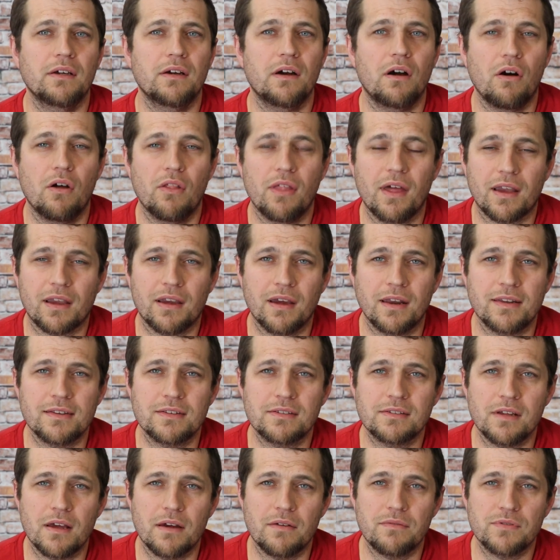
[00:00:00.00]
all that kind of
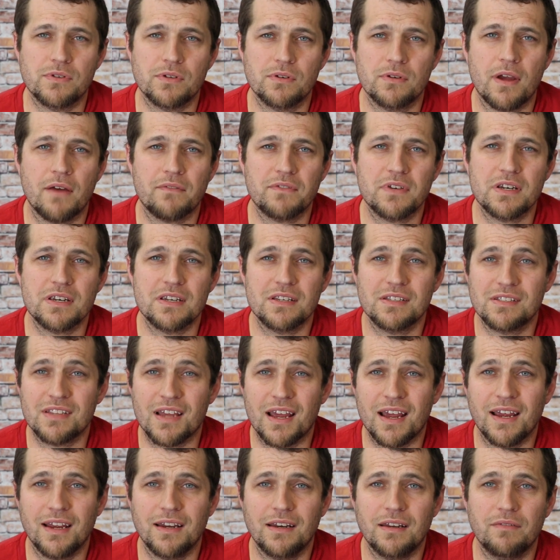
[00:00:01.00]
stuff so you have to
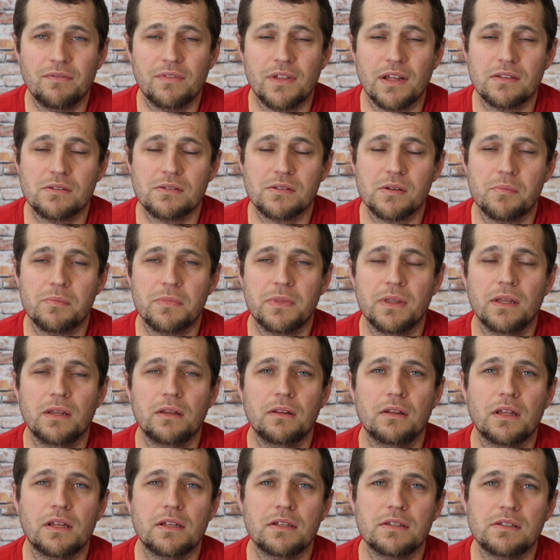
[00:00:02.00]
decide if that's
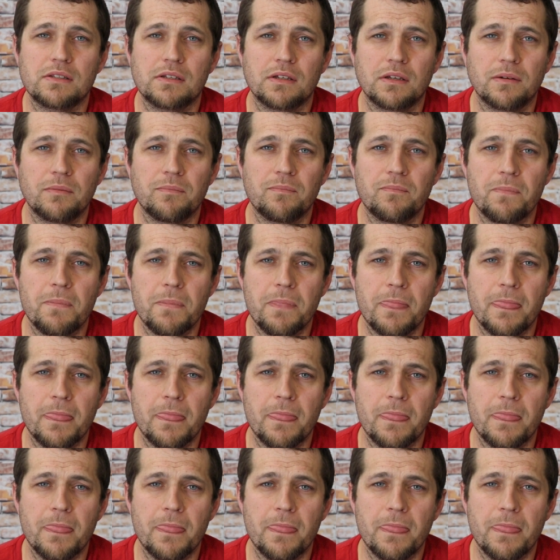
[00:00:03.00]
something that um,